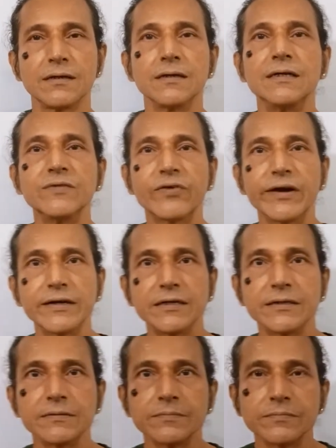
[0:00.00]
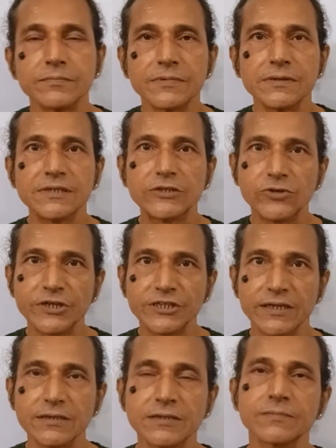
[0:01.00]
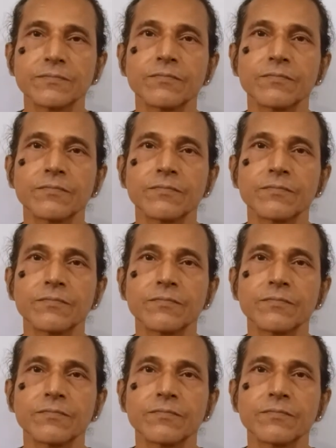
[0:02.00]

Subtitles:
different situations,